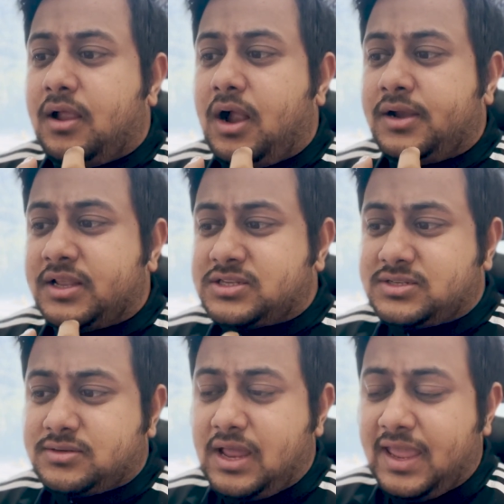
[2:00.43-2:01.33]
understand
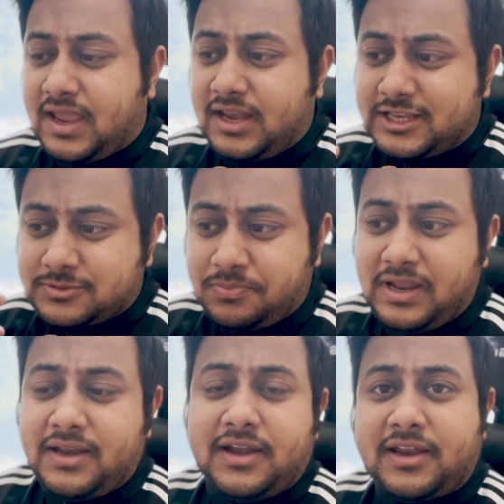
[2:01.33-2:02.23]
I can
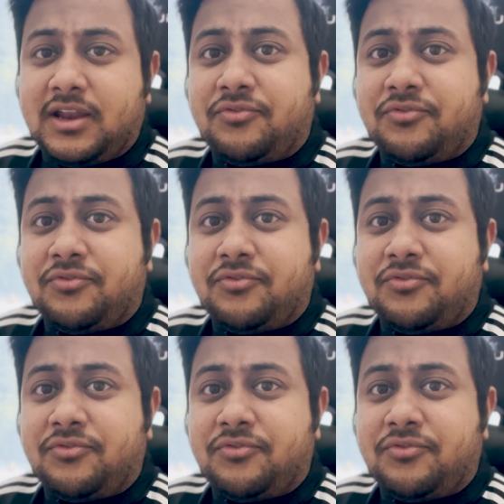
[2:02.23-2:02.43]
explain it in a